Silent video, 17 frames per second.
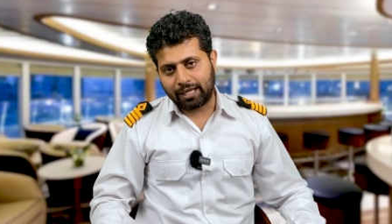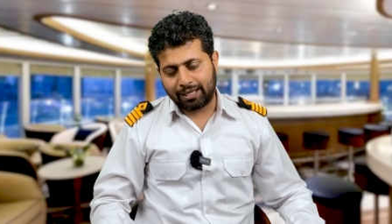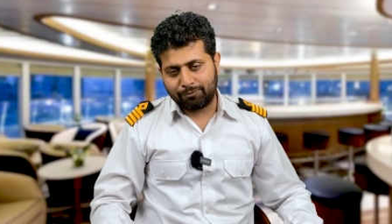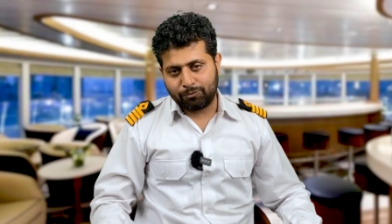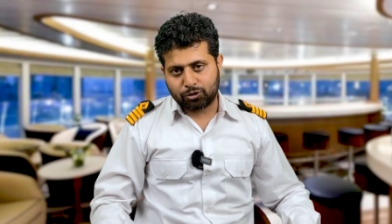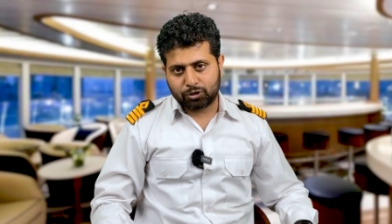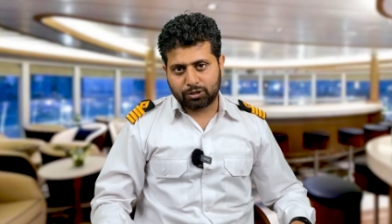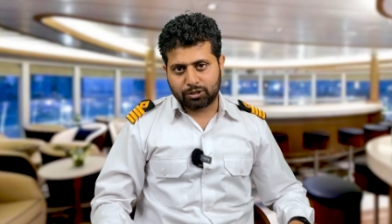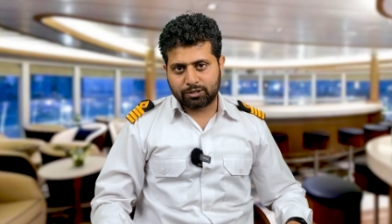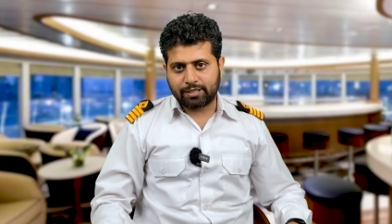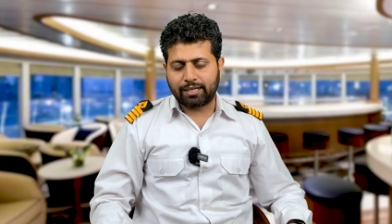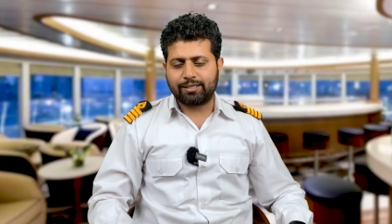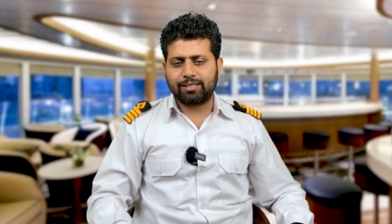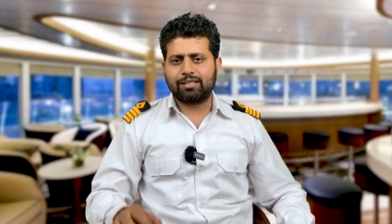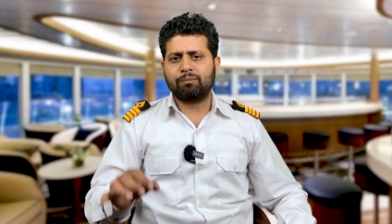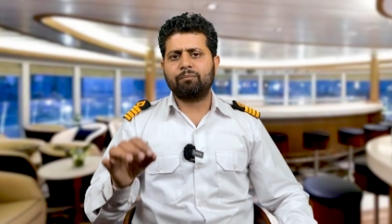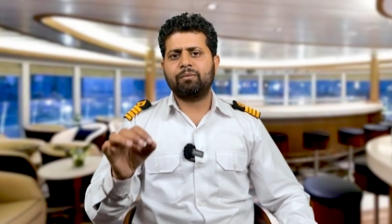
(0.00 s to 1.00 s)
IMUCET
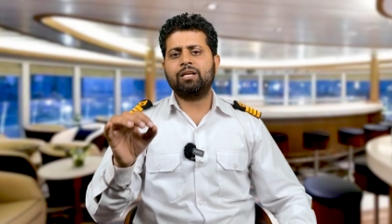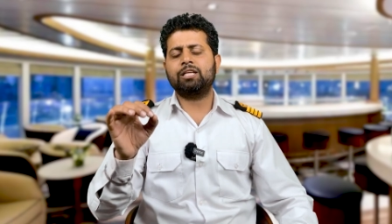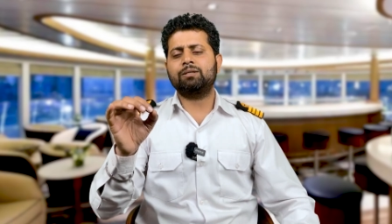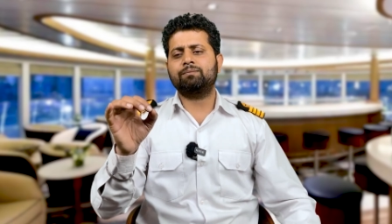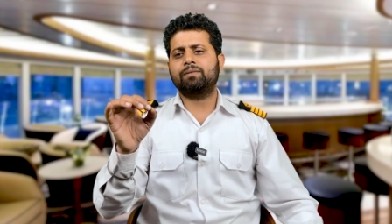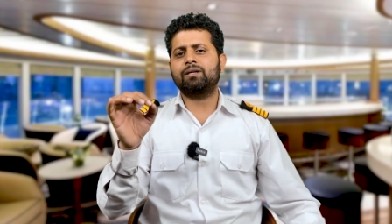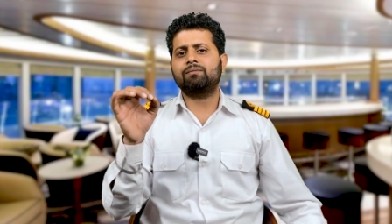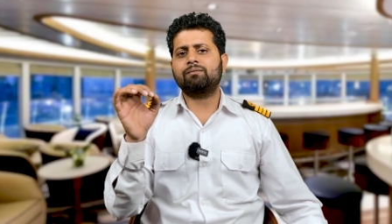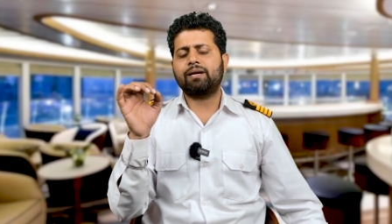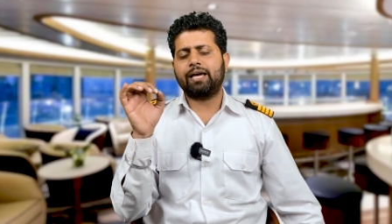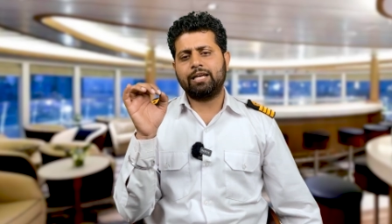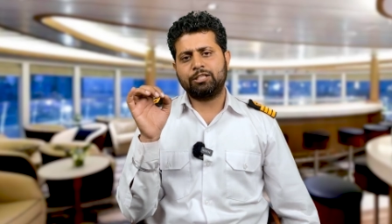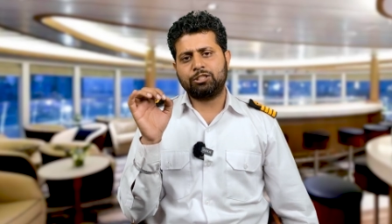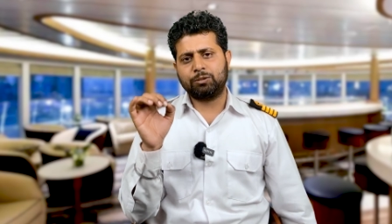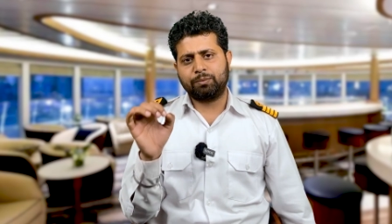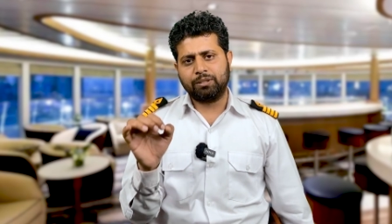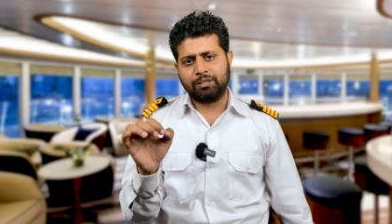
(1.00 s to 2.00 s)
said that the minimum
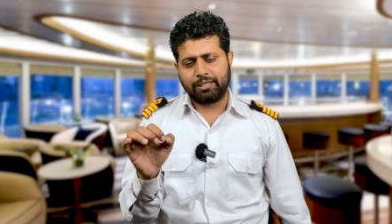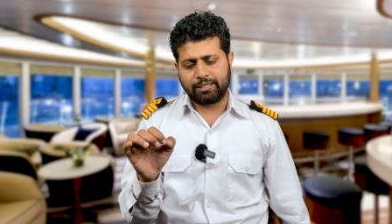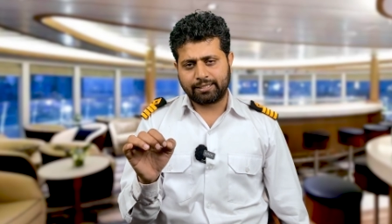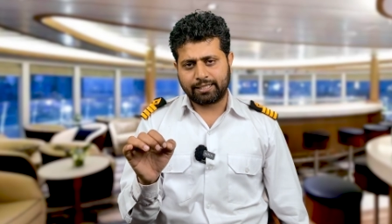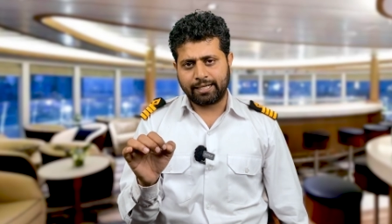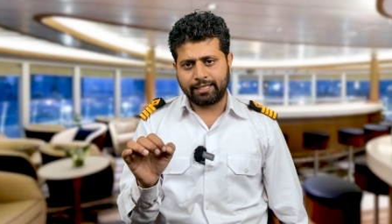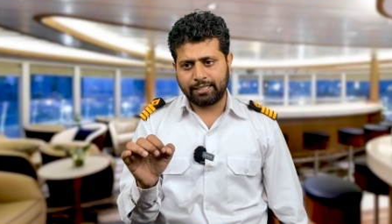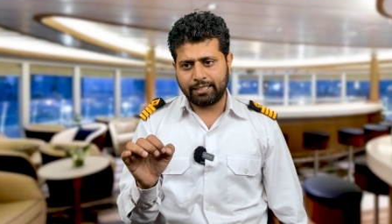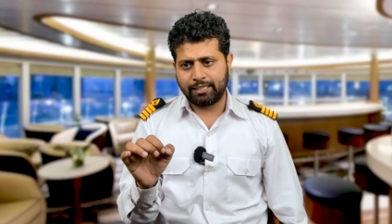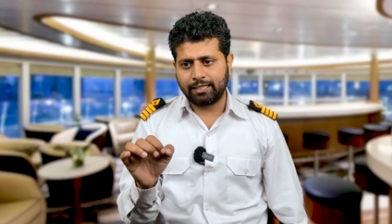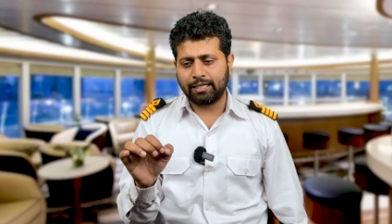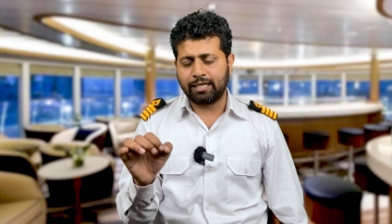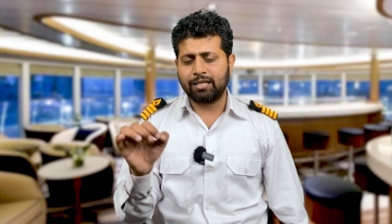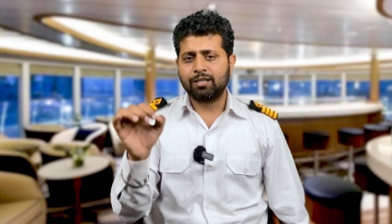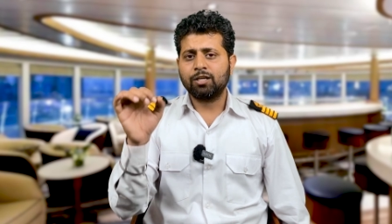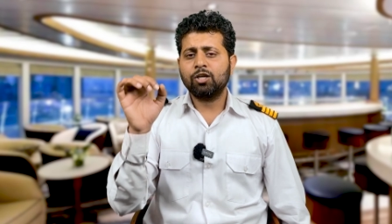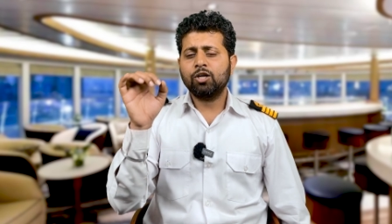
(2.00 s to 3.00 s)
eligibility
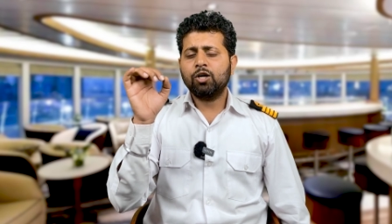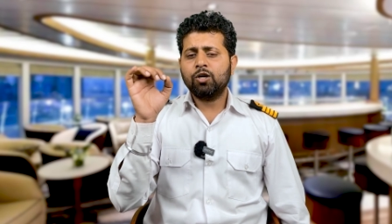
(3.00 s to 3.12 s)
criteria